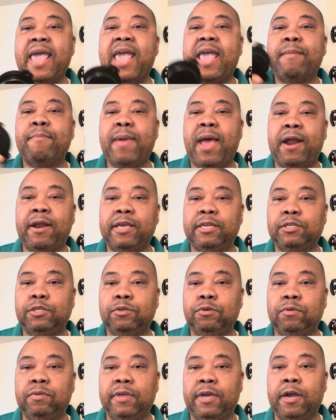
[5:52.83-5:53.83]
and mount it
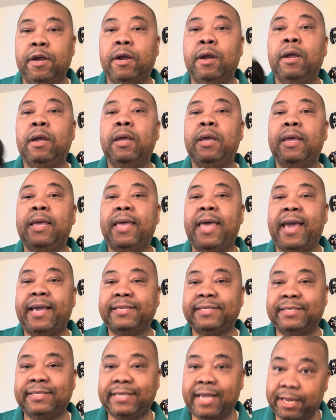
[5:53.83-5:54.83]
to their
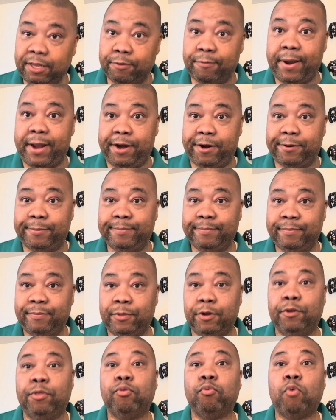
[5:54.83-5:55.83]
accelerator,
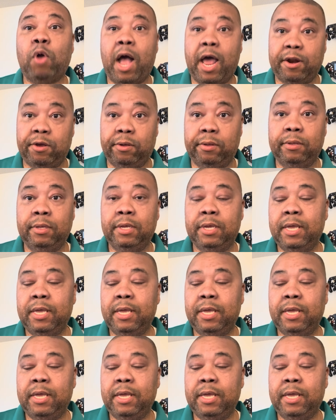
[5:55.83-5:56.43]
their throttle.